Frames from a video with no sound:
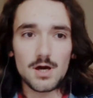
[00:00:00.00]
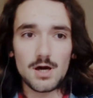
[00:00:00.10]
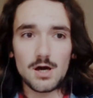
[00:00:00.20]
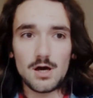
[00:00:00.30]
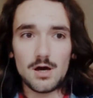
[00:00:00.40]

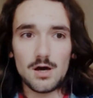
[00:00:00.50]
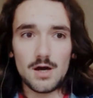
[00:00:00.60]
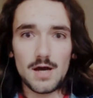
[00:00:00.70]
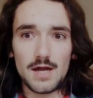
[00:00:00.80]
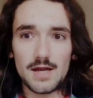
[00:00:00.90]

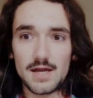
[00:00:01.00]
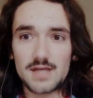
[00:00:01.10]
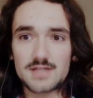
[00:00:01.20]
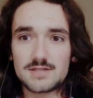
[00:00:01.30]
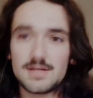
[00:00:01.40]

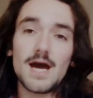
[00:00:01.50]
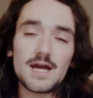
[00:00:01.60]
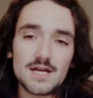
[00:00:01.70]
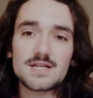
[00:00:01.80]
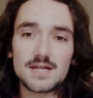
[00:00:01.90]
And I guess
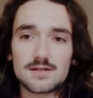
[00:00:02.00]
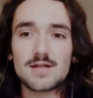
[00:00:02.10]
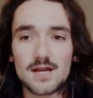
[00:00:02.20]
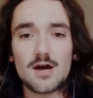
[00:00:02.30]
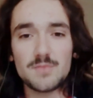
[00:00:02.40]

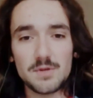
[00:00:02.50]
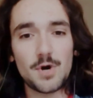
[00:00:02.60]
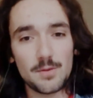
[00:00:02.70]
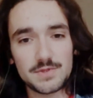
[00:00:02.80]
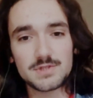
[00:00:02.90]
that
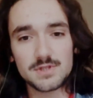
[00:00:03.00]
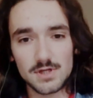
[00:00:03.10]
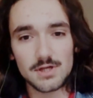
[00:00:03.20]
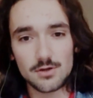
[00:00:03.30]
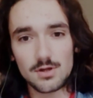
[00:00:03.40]
got me
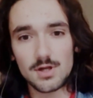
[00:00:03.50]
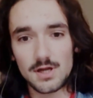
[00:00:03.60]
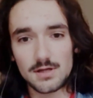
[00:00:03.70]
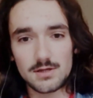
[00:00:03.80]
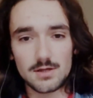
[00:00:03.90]
pumped a
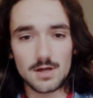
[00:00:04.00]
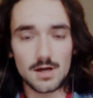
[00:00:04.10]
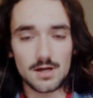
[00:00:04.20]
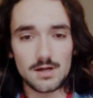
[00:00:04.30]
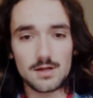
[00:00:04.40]
little, and
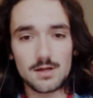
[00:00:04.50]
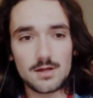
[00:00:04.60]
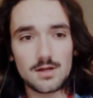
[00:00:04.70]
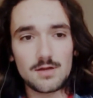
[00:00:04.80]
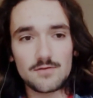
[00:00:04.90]

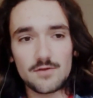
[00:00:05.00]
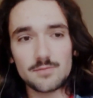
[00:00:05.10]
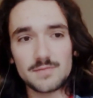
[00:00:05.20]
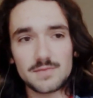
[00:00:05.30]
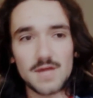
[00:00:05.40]
I
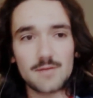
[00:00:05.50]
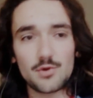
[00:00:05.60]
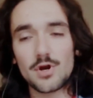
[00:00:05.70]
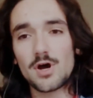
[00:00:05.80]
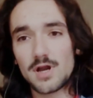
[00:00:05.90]
from
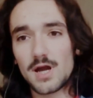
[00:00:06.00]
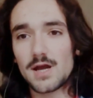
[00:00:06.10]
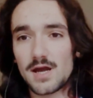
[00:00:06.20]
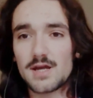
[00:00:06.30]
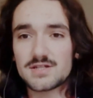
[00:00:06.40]
that point
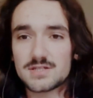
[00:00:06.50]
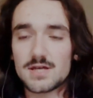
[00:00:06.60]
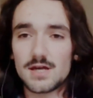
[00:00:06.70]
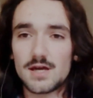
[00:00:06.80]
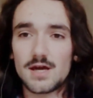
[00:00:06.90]
on, I
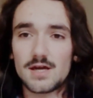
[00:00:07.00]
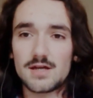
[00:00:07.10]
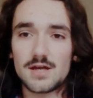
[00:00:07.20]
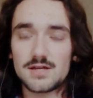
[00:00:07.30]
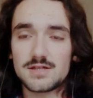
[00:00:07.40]
guess
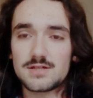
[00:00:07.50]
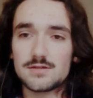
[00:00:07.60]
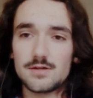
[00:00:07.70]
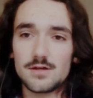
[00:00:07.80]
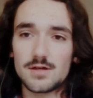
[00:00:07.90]
I
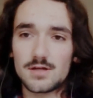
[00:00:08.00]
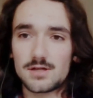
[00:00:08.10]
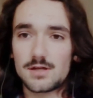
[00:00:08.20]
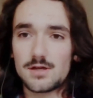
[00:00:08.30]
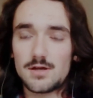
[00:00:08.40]
did
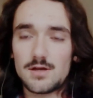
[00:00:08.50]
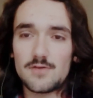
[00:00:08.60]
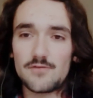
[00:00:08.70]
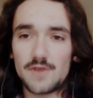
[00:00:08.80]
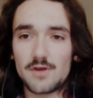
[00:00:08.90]
like
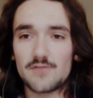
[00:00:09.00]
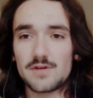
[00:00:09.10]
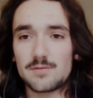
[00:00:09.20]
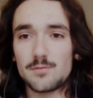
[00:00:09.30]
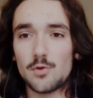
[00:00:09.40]

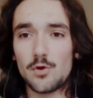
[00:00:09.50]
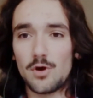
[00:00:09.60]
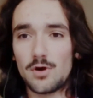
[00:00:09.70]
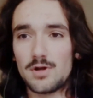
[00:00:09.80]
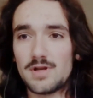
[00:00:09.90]
think of it
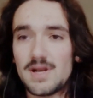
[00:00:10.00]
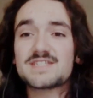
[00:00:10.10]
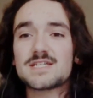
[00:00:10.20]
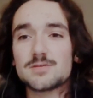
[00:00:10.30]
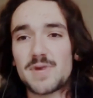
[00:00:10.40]

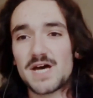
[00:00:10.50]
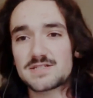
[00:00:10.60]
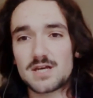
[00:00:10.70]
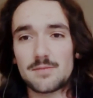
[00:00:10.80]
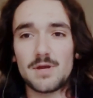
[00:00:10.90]
more less as
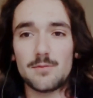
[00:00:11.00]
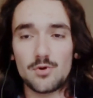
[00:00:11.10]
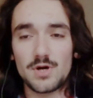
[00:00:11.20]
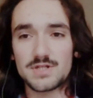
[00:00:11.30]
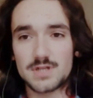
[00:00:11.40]
a
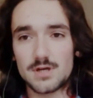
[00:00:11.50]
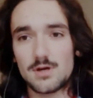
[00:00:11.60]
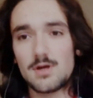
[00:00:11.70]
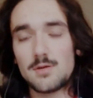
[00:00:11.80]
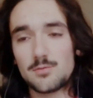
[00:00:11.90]
pastime and more
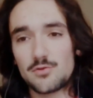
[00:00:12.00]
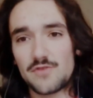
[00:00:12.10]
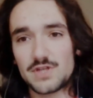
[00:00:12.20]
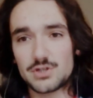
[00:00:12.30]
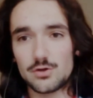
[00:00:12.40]
as a
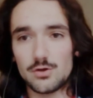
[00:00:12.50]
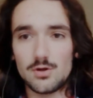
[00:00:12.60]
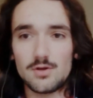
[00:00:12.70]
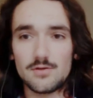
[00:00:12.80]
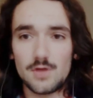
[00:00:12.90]

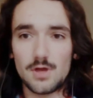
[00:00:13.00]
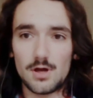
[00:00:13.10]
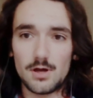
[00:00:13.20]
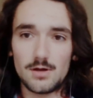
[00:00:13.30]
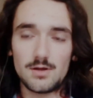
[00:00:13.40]
professional
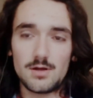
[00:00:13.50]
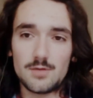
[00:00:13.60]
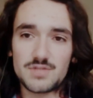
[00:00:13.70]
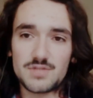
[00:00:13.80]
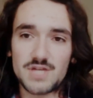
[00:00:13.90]

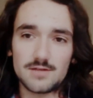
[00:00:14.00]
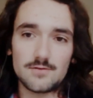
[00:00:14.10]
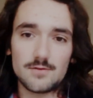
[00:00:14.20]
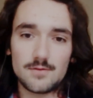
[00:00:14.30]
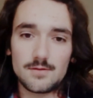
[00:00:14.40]

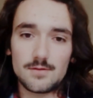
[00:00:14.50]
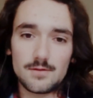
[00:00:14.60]
objective.